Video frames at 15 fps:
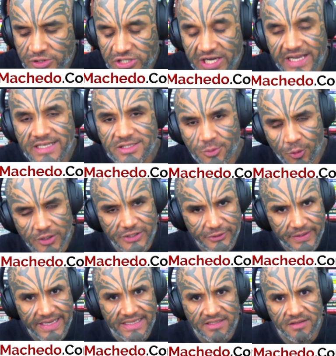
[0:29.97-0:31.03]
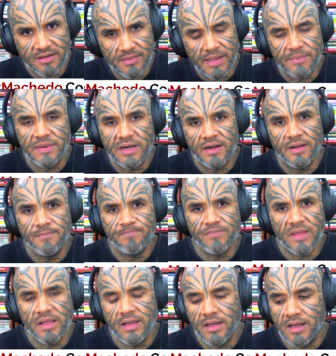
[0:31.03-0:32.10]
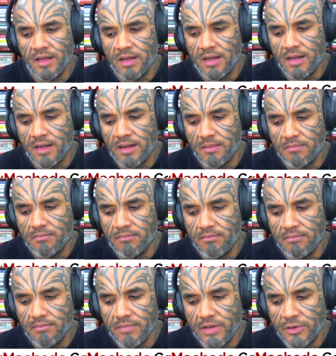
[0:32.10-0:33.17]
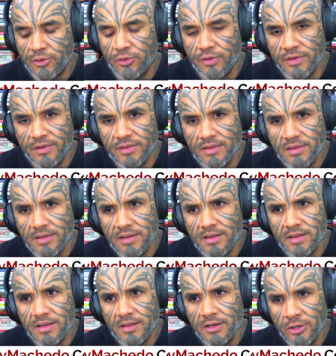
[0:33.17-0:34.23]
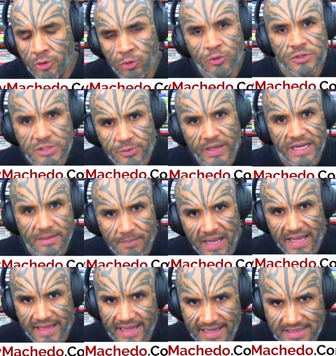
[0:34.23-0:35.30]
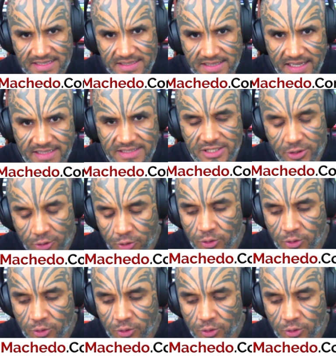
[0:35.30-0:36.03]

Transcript: change what you eat. Remember, you don't lose weight by exercise. You